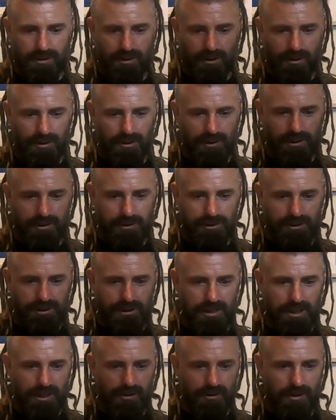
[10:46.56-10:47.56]
Well, the
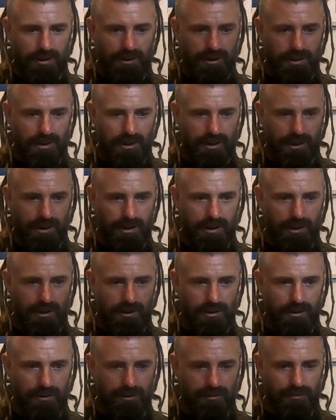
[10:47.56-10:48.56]
steering
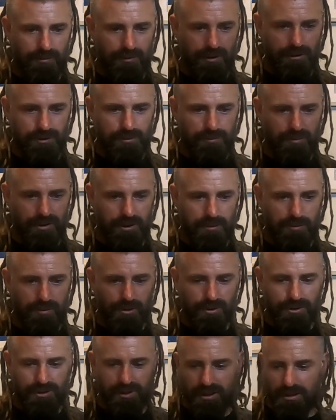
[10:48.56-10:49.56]
feels pretty
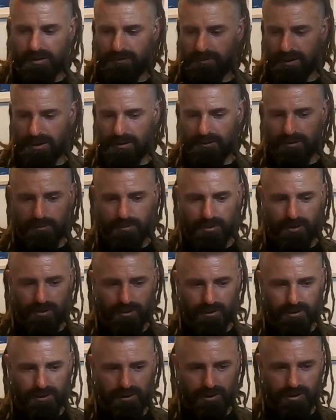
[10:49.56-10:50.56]
positive out the
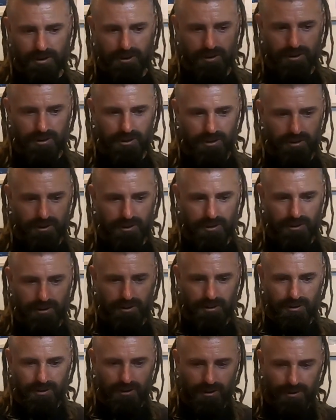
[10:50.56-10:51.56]
box.
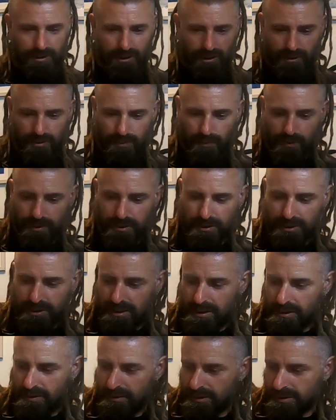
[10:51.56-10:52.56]
I don't know what
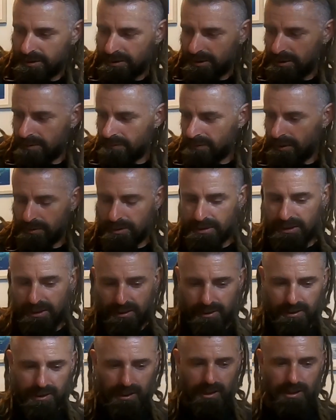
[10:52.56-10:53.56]
steering servo is
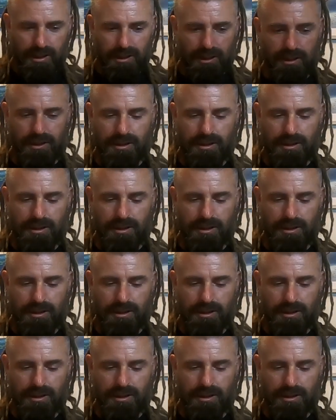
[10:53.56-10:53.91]
in there.